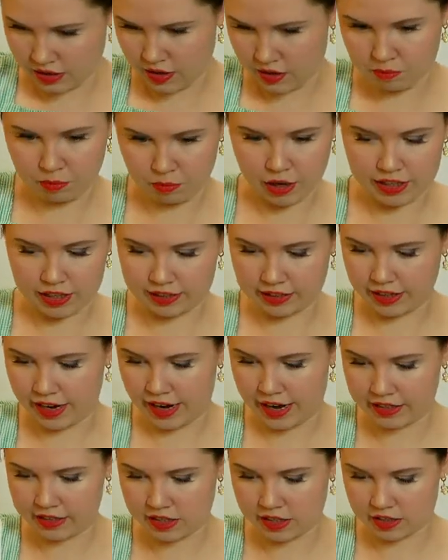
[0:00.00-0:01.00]
my little
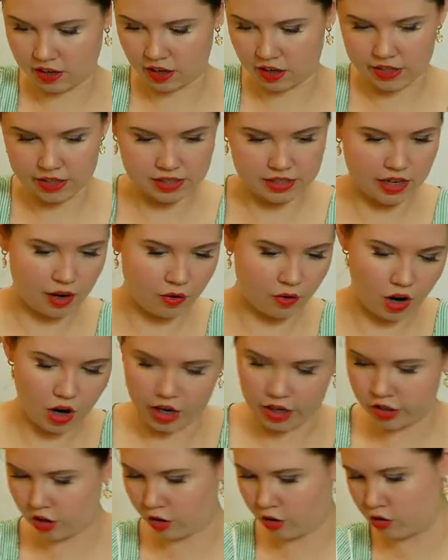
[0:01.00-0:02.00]
head size. Now,
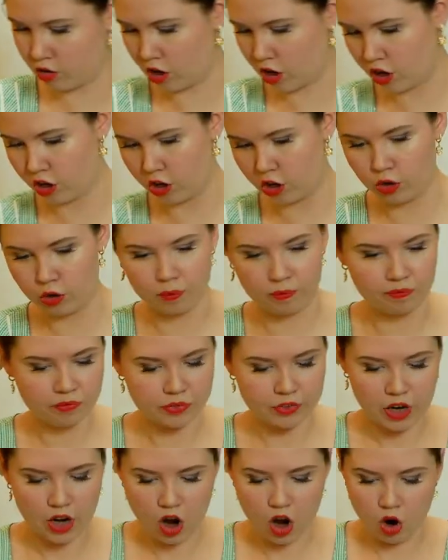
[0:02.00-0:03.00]
I don't know
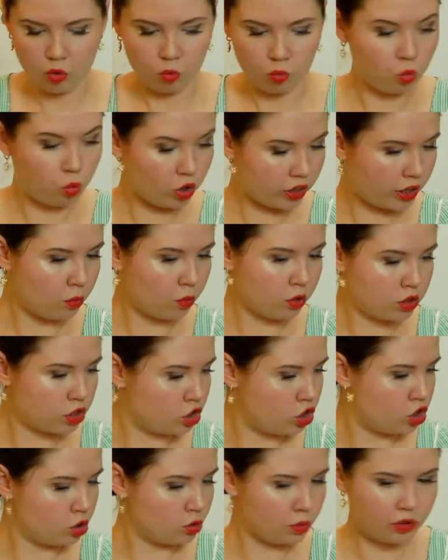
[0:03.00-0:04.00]
what I want to
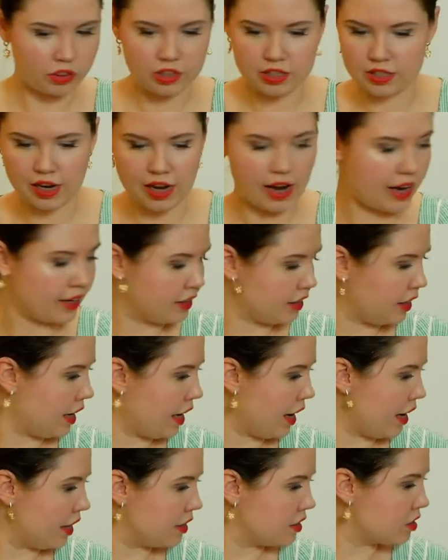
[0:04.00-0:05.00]
do with this hat
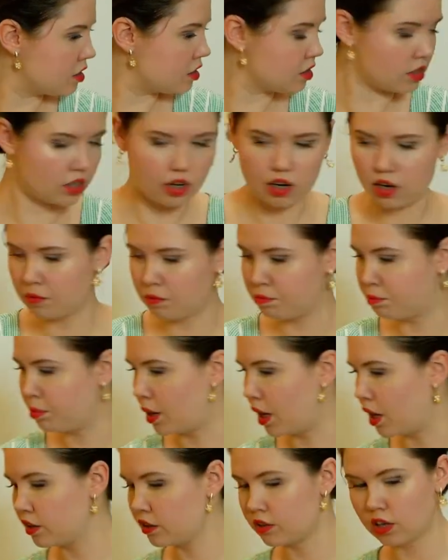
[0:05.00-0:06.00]
yet,
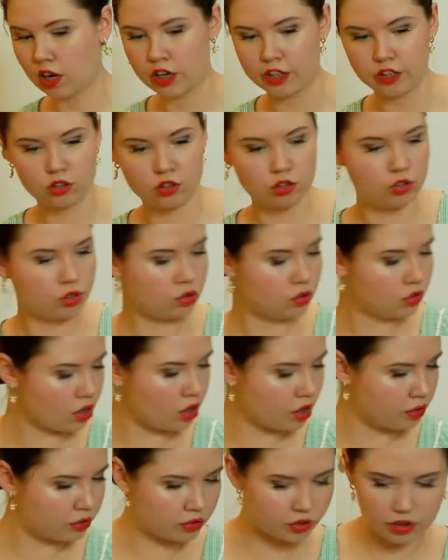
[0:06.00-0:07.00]
but I do
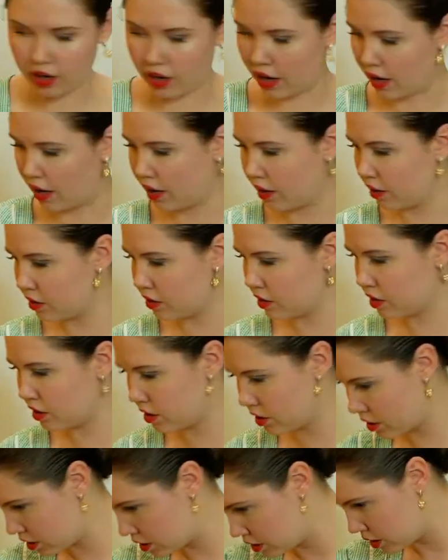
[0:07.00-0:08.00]
know that
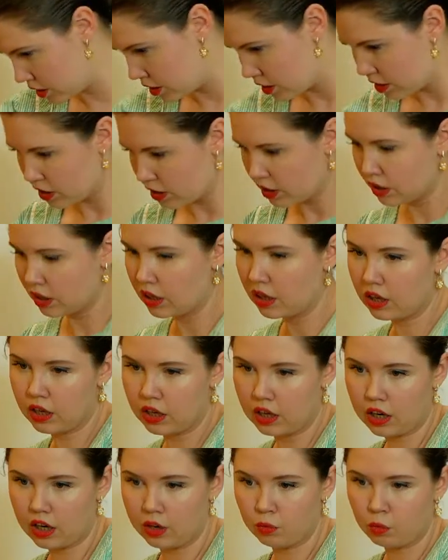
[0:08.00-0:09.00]

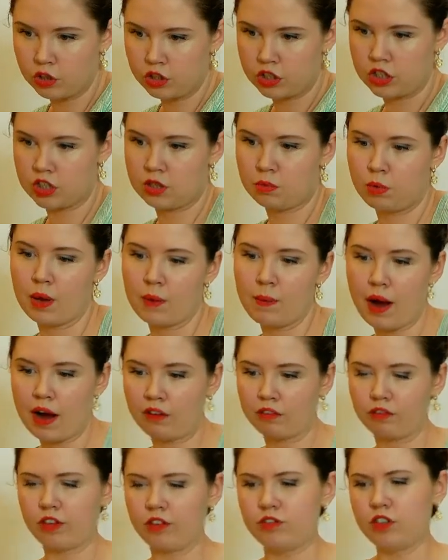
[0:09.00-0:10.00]
I want it to be about
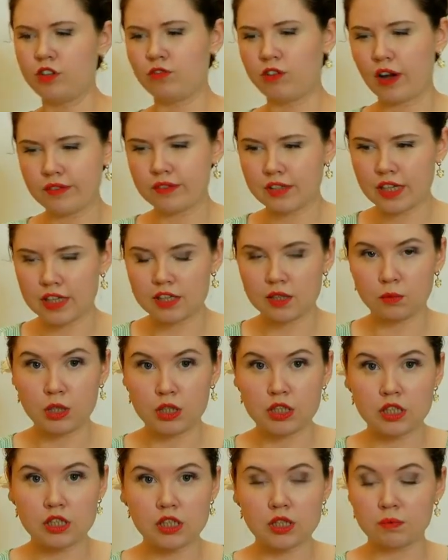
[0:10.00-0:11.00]
55
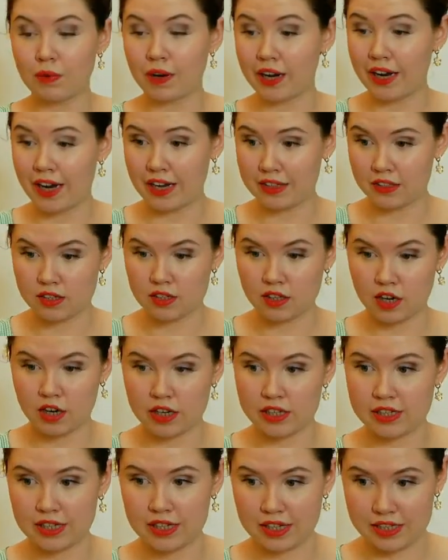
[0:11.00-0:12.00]
centimeters. My head
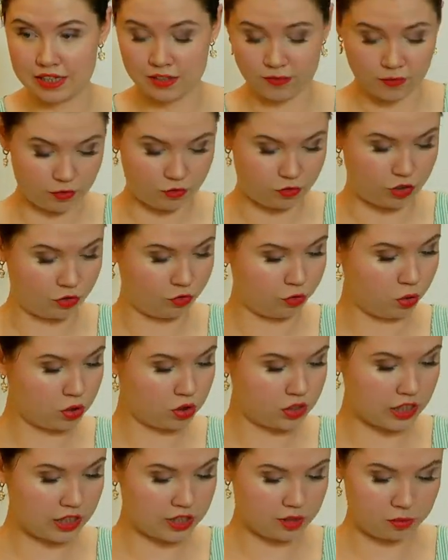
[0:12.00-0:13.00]
size is 54
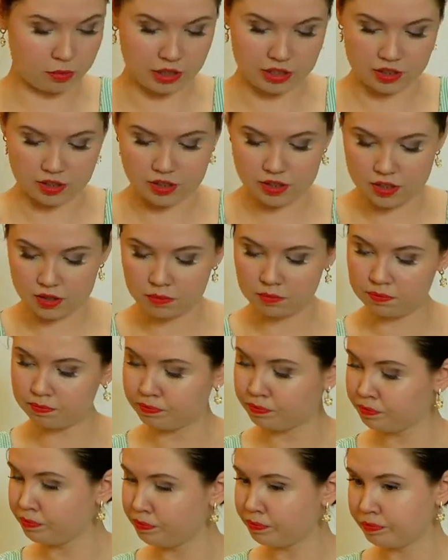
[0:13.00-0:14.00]

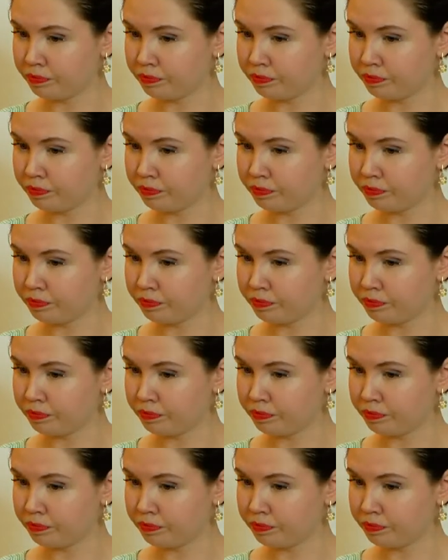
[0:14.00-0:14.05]
centimeters.